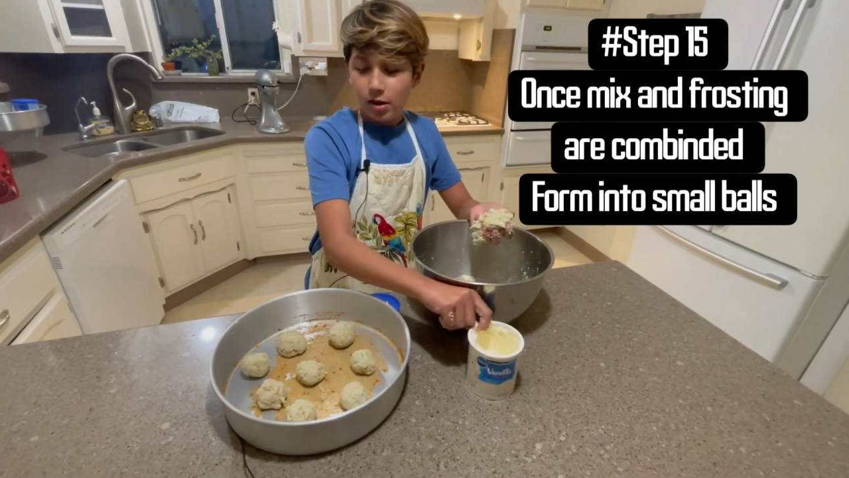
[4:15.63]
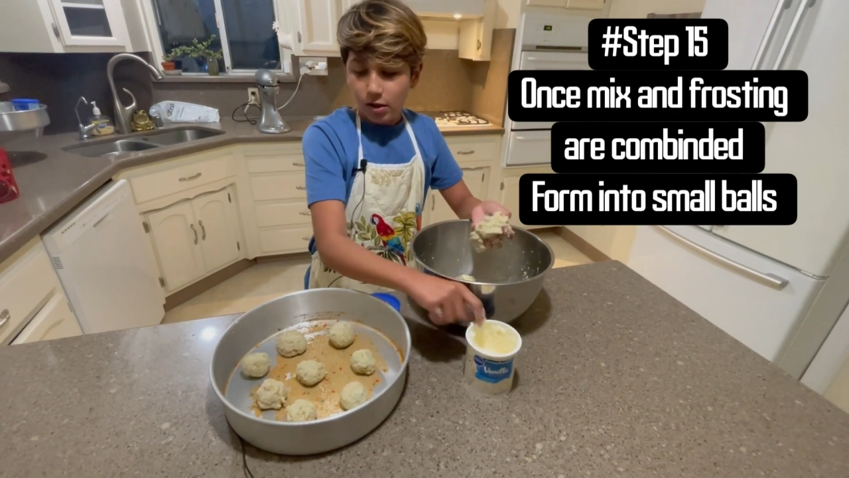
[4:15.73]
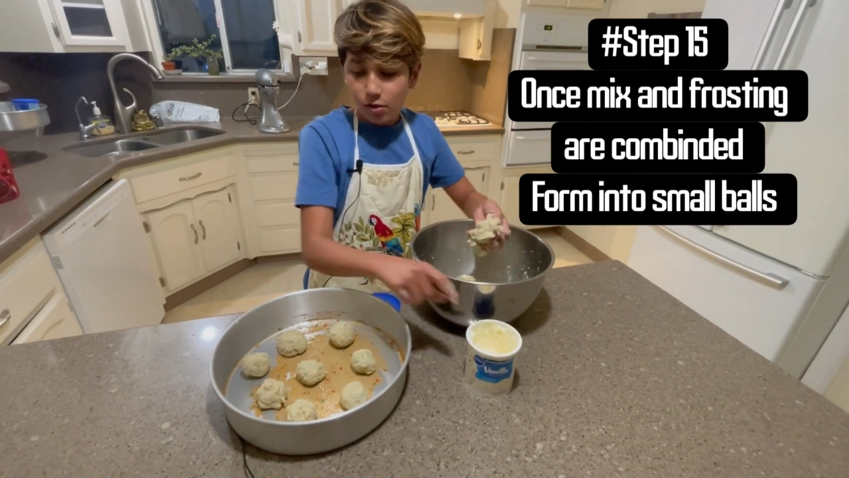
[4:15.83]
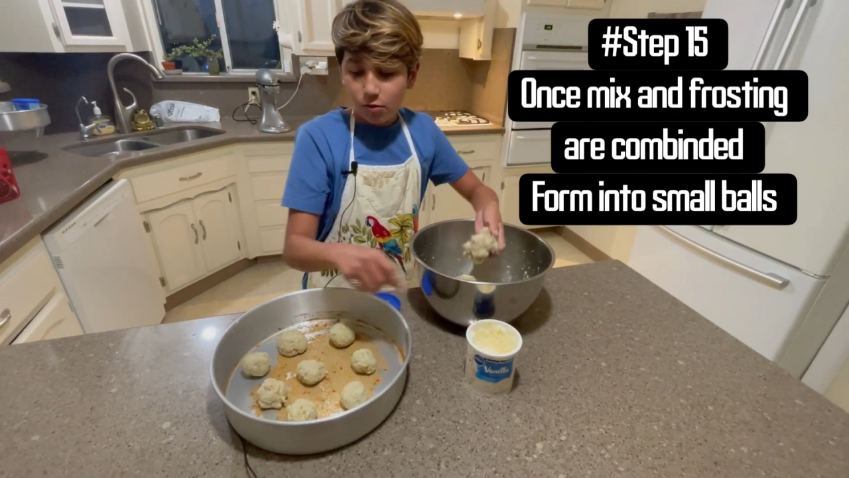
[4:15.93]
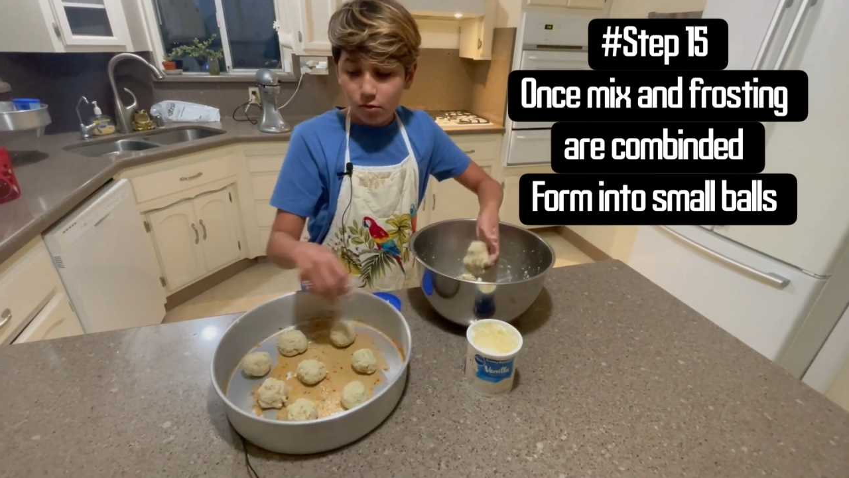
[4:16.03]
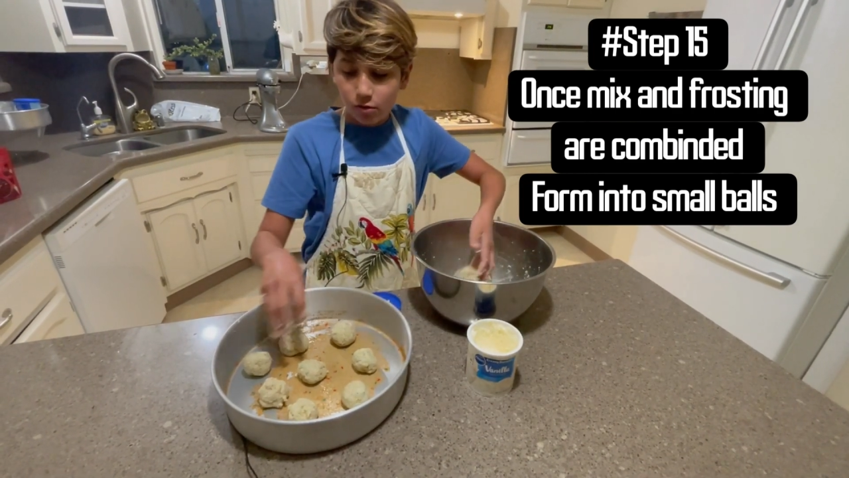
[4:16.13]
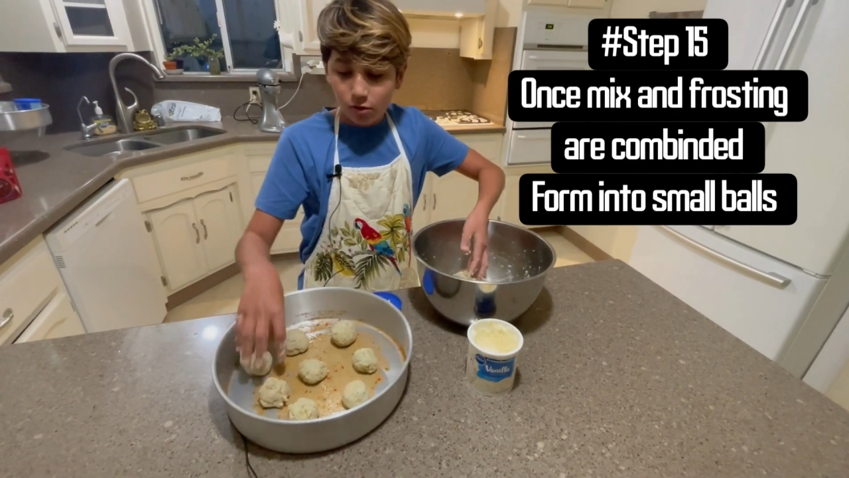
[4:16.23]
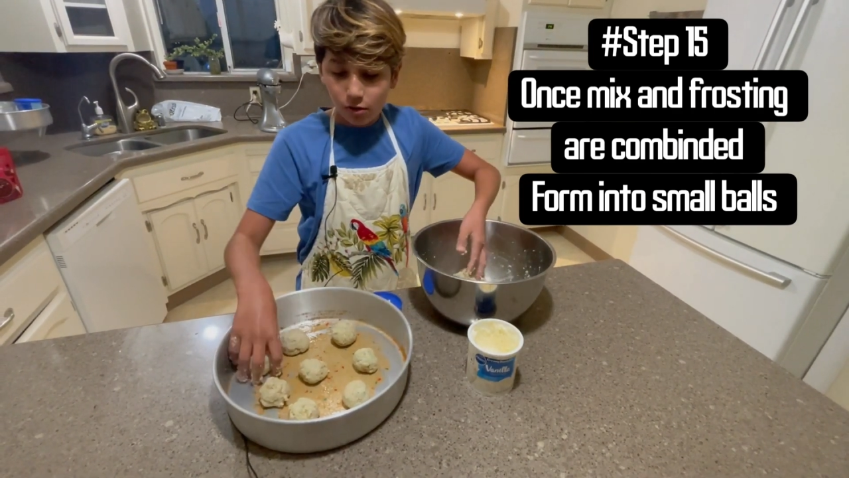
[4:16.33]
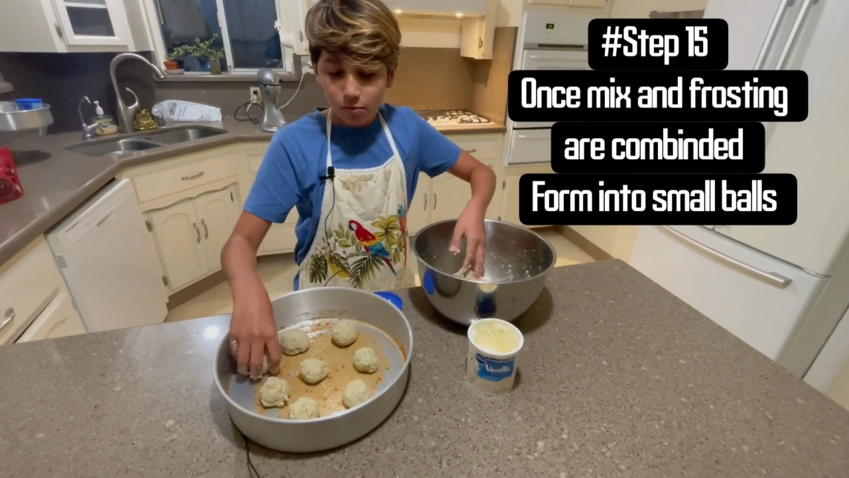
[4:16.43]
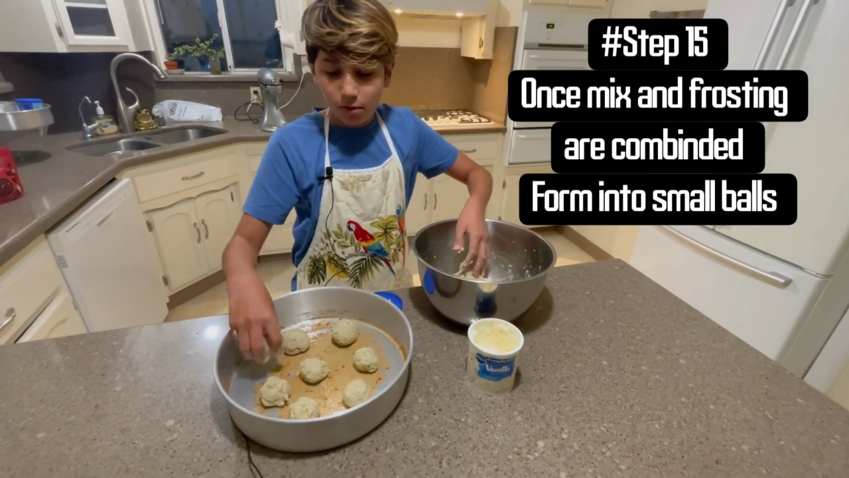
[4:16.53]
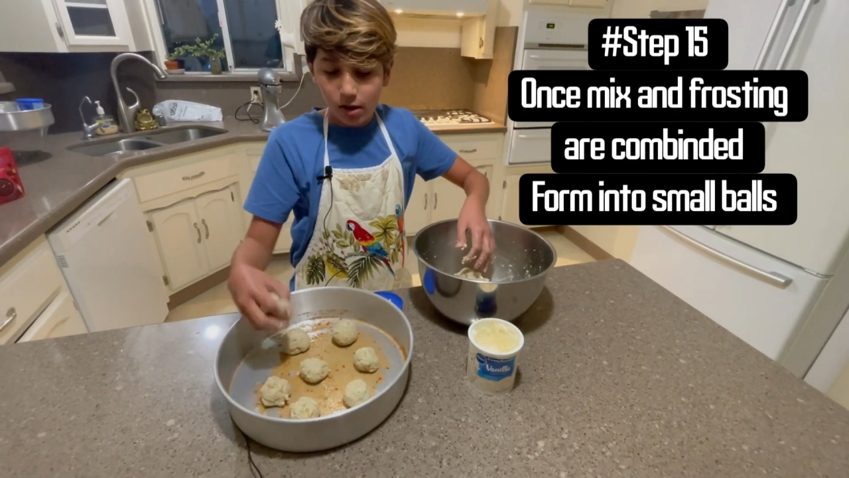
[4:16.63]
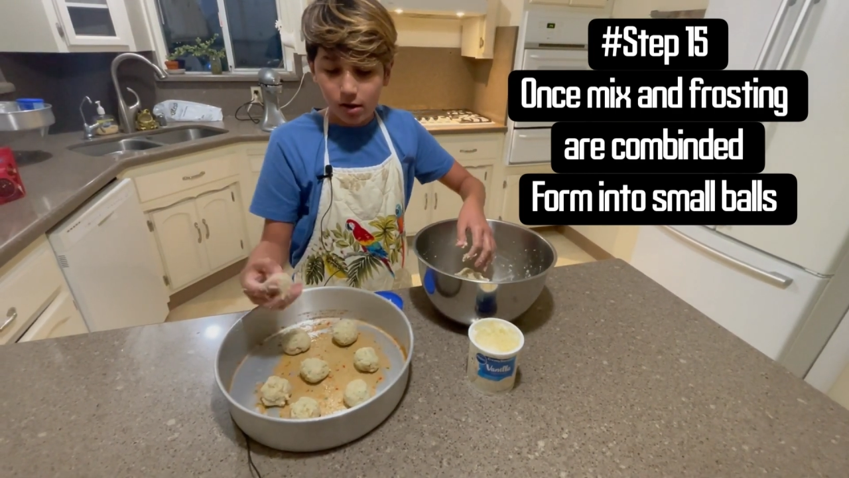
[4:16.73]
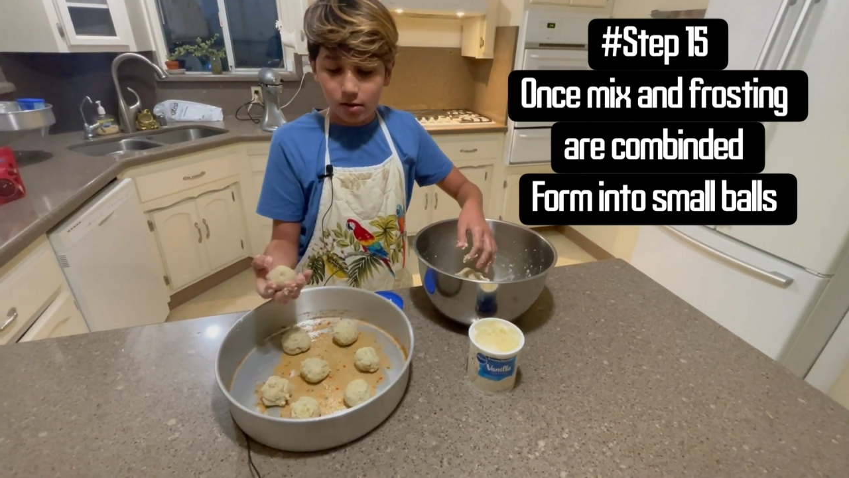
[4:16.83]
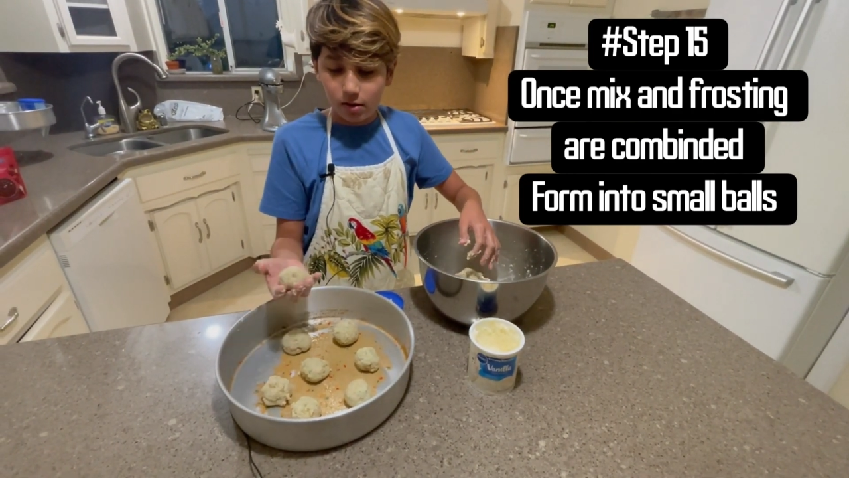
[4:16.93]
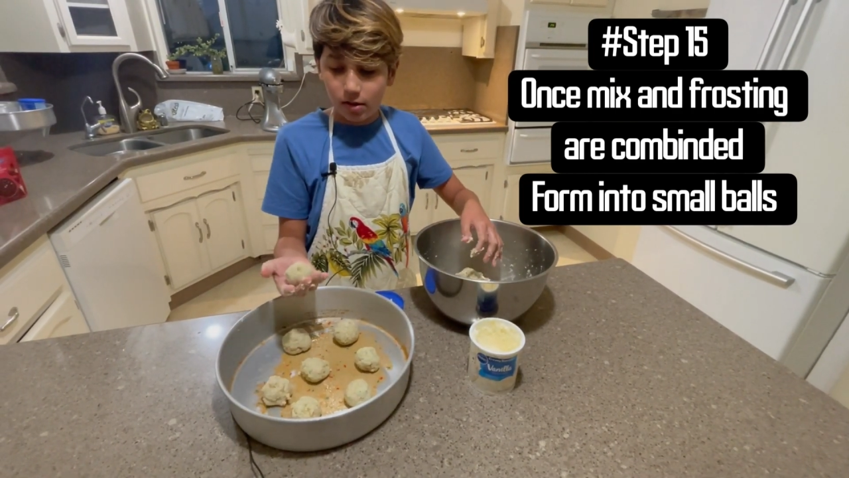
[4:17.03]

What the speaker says: you should make